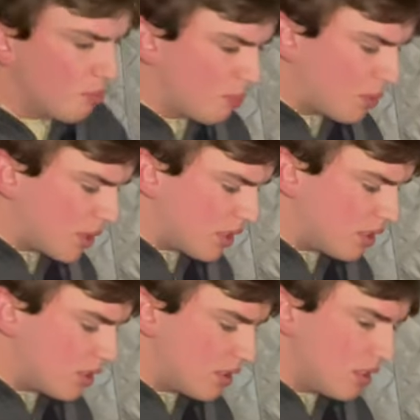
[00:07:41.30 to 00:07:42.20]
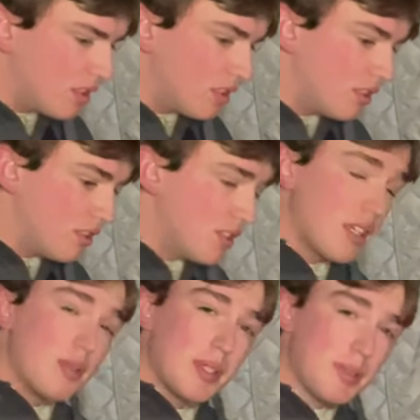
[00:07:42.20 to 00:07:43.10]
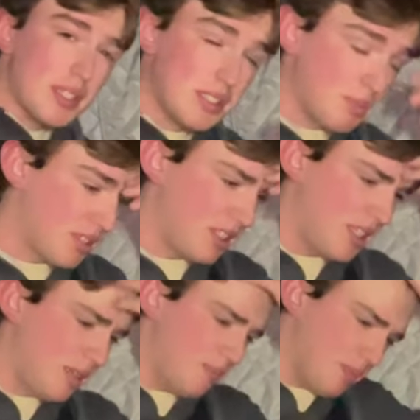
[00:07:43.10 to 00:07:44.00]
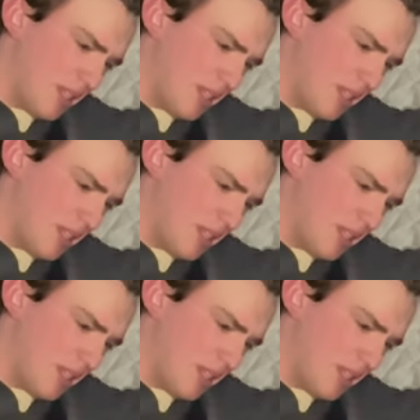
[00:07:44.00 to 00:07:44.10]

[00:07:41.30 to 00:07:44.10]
But at least I was able to get some sleep.